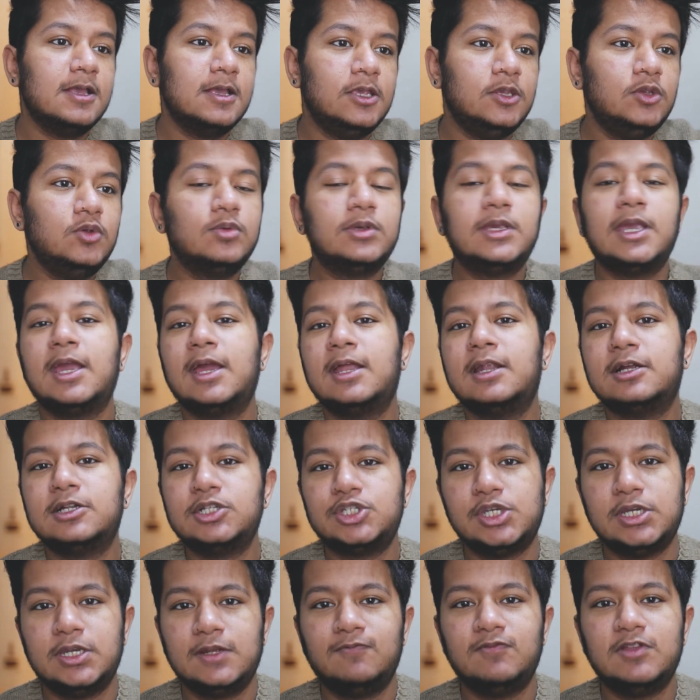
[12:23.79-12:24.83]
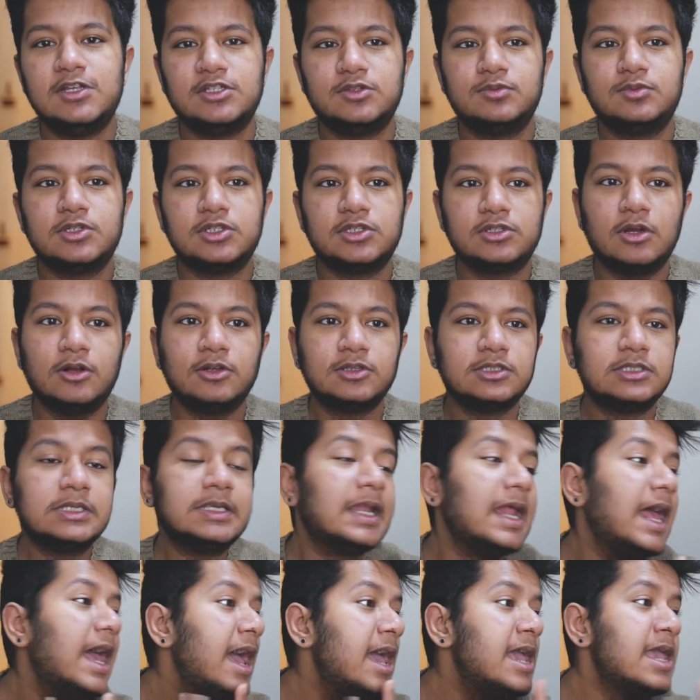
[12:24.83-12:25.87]
you can't achieve these results that
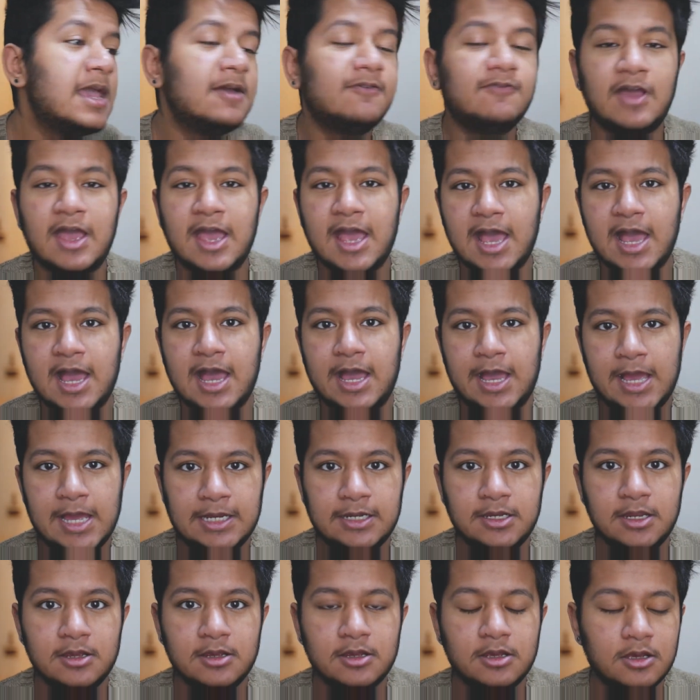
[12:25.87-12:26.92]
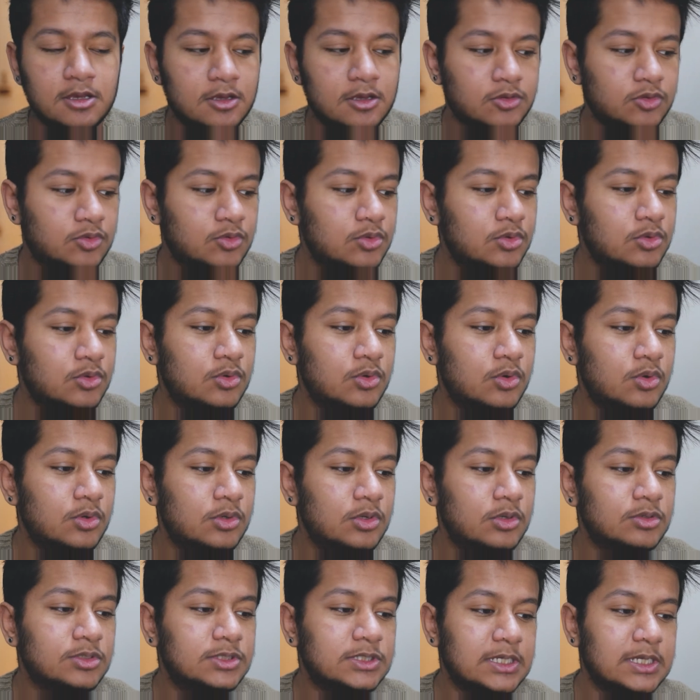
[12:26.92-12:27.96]
I have had through
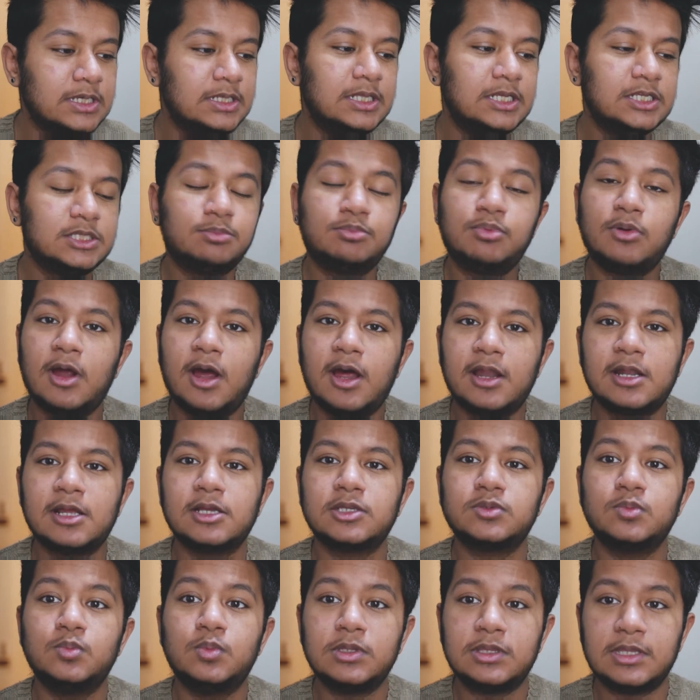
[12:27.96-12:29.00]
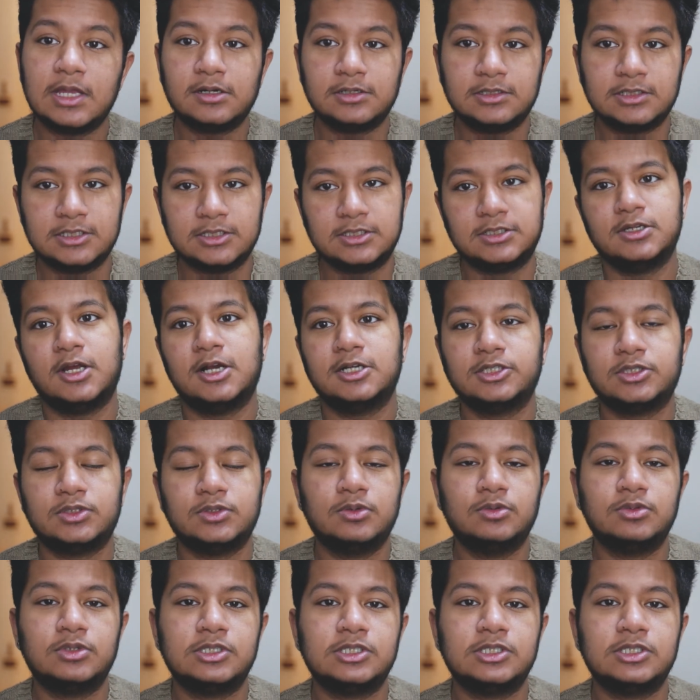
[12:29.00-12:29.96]
using these products without testosterone.